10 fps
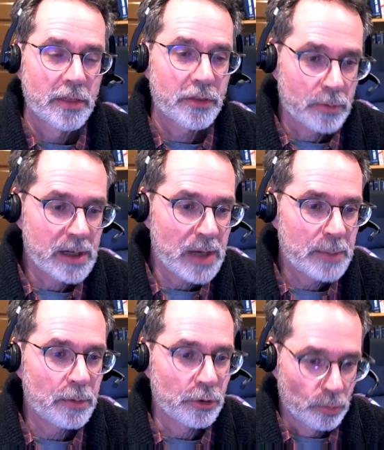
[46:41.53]
three
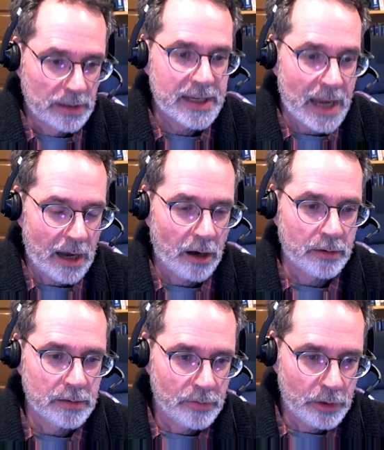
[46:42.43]
people who really
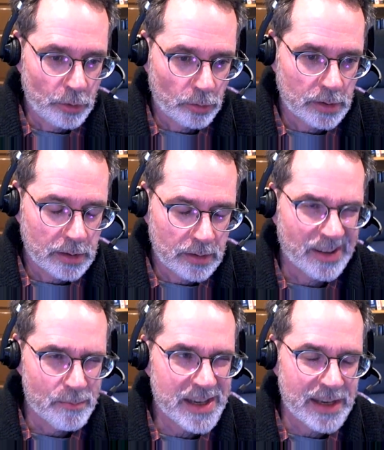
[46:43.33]
cared in
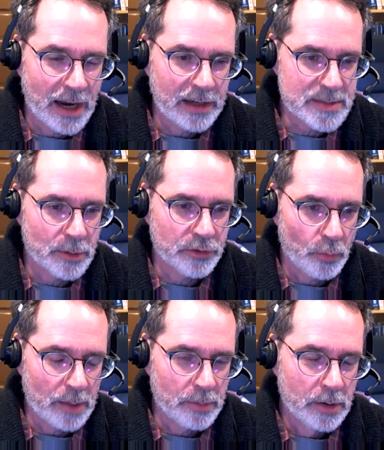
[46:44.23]
the mid 90s about the
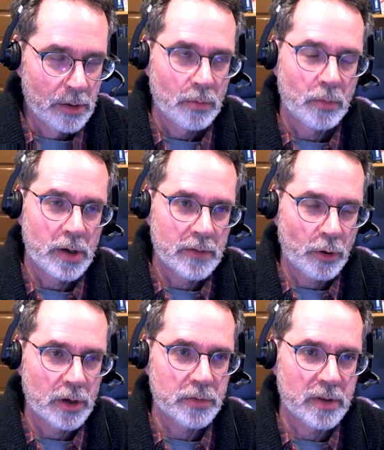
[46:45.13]
web. One, of
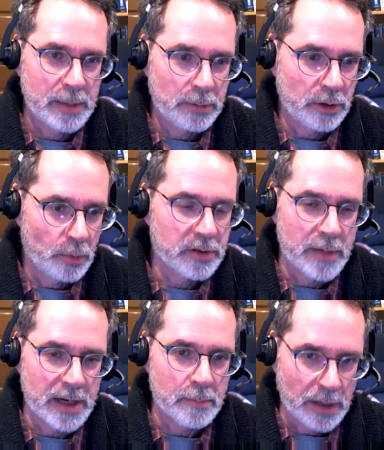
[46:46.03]
course, was the people who wanted to
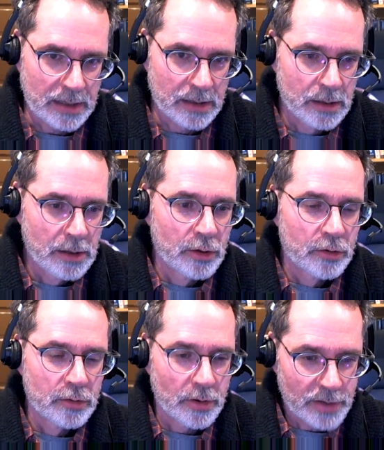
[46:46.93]
make money.
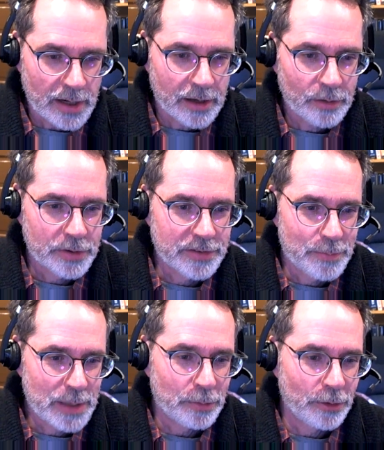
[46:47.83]
The second was the
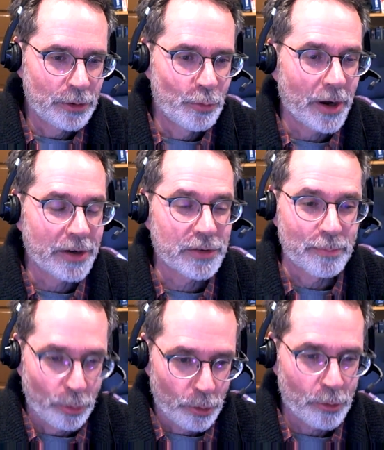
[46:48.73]
people who wanted to
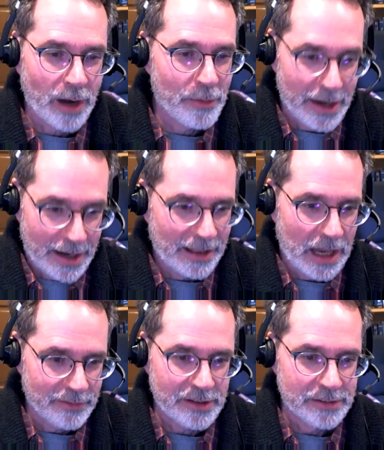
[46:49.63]
program the hell
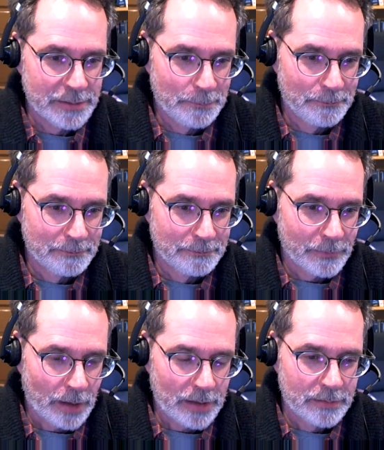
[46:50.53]
out of it,
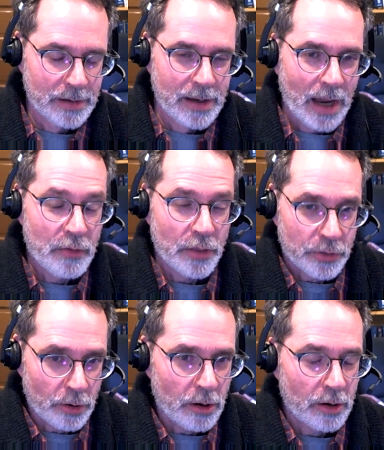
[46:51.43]
right? And the
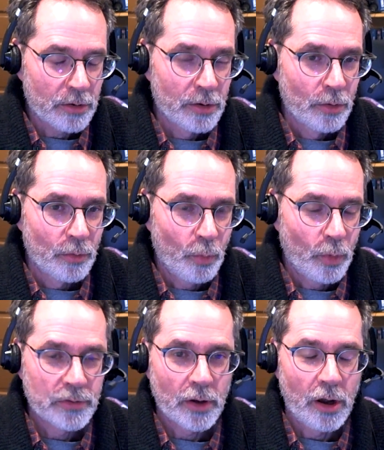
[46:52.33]
third
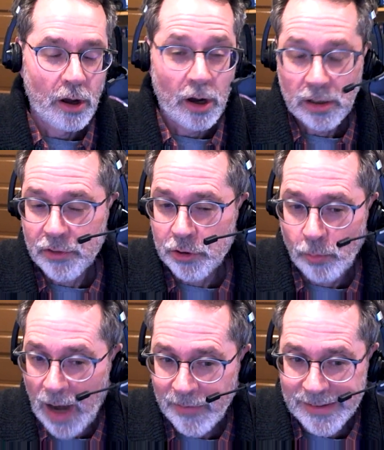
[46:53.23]
was all of the
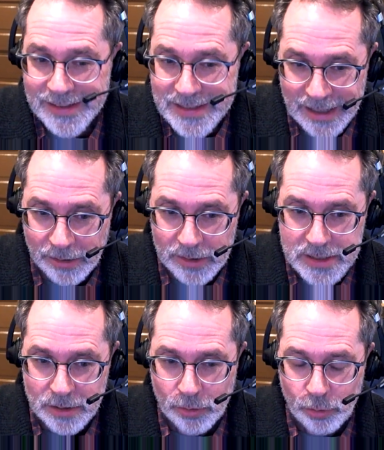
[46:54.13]
graphic
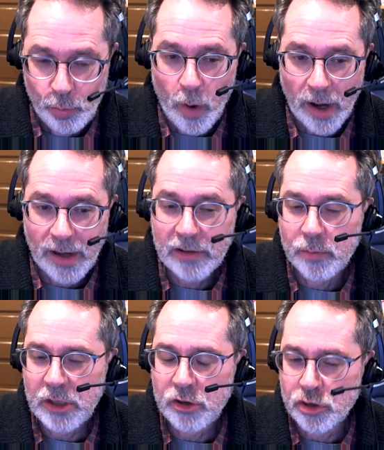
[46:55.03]
designers who wanted it to
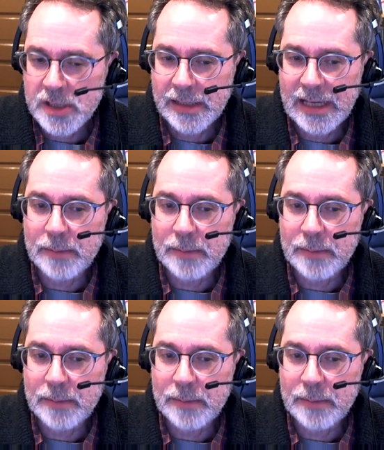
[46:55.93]
be just like